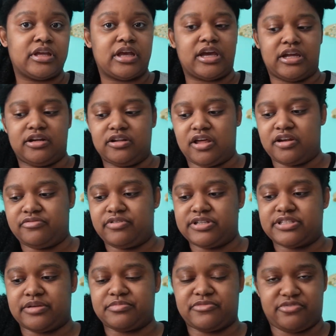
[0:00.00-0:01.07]
in a lot of ways
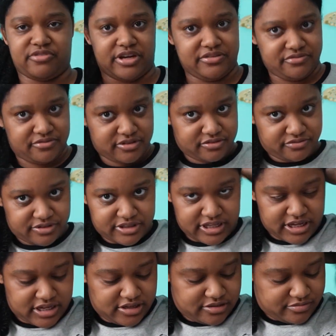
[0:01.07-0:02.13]
I'm grateful for
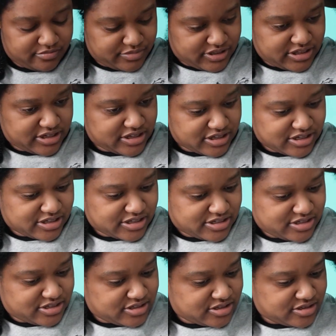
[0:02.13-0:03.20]
that,
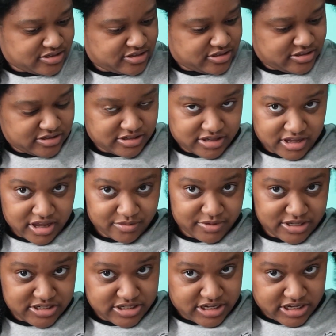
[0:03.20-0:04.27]
because I'm
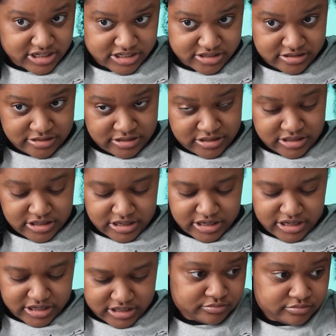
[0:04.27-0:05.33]
educated,
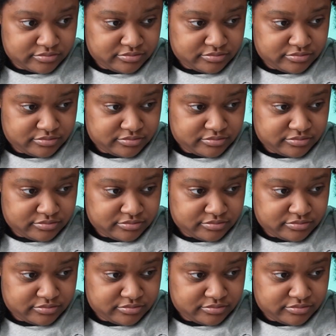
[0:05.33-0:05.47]
and